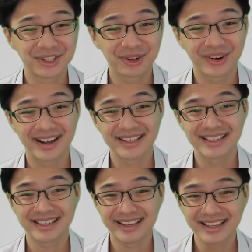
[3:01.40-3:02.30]
crisis
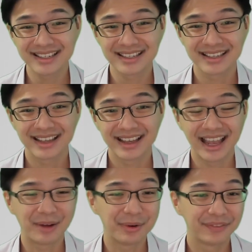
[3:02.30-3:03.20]
is,
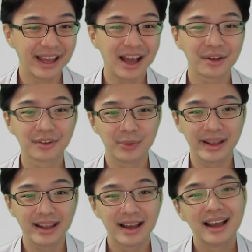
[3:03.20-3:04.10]
and with that out of the
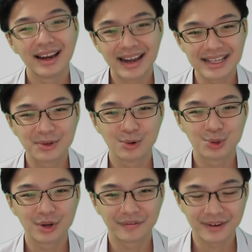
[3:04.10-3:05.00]
way, let's go through
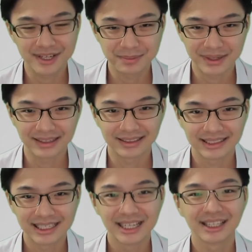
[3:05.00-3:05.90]
the first part,
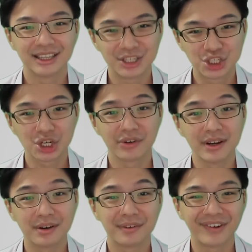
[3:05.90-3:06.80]
the nurturing
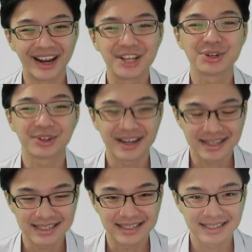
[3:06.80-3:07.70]
of a financial
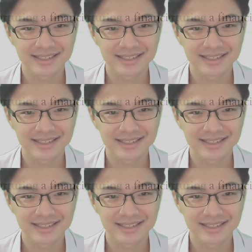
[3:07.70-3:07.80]
crisis.